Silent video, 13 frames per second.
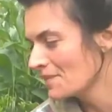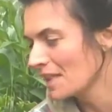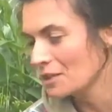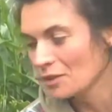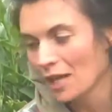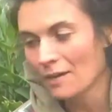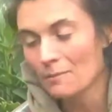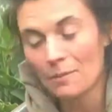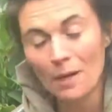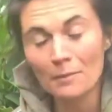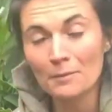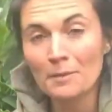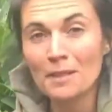You got
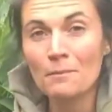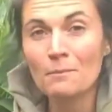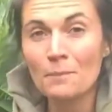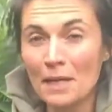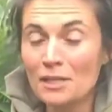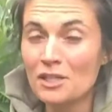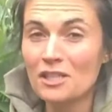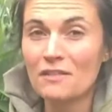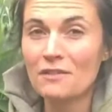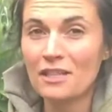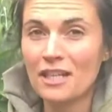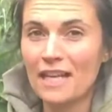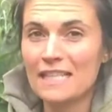probably a bunch of
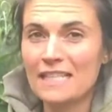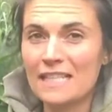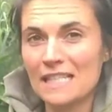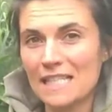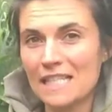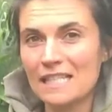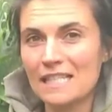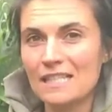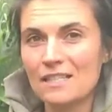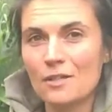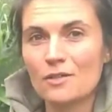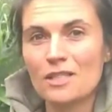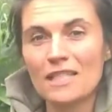different kinds of seeds, and
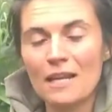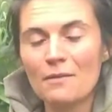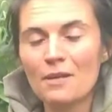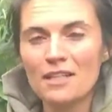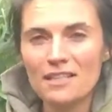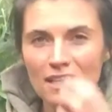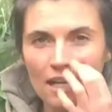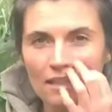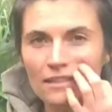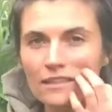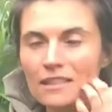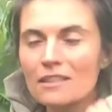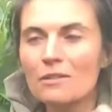so today we're going to talk a
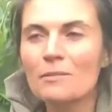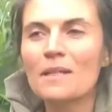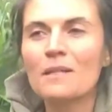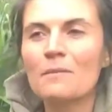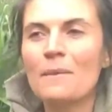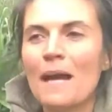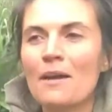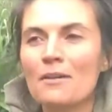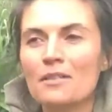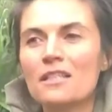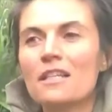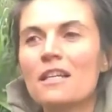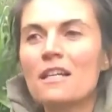little bit
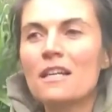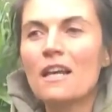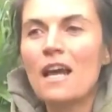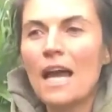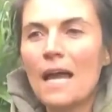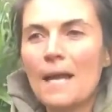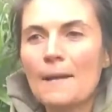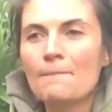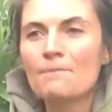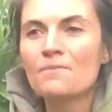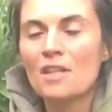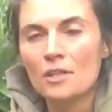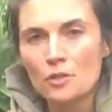about
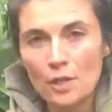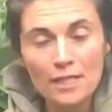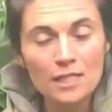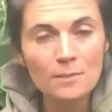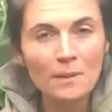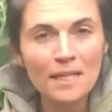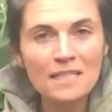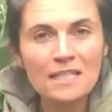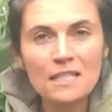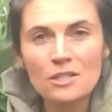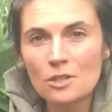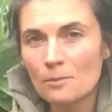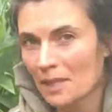
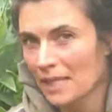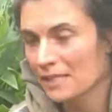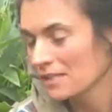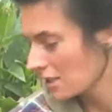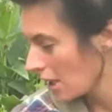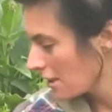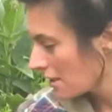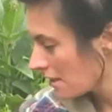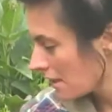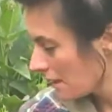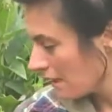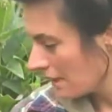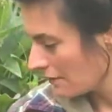transplanting your plant starts,
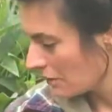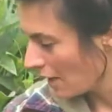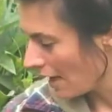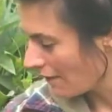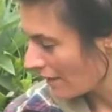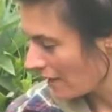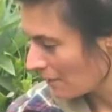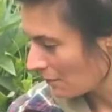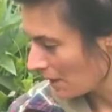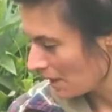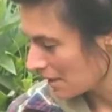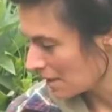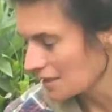if you have any
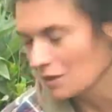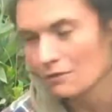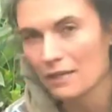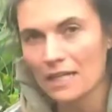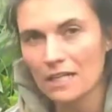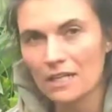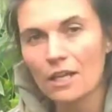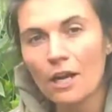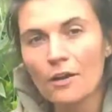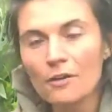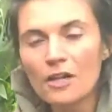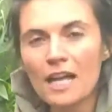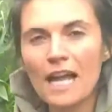plants that are ready to go,